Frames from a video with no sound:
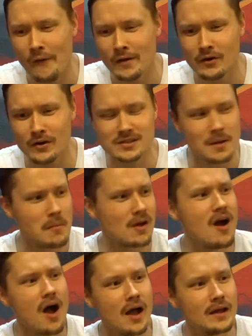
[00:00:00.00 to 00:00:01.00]
or some
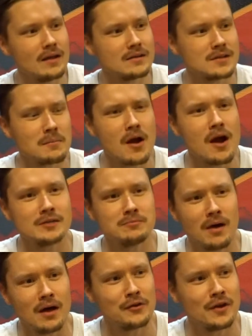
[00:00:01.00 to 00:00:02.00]
guy's mother.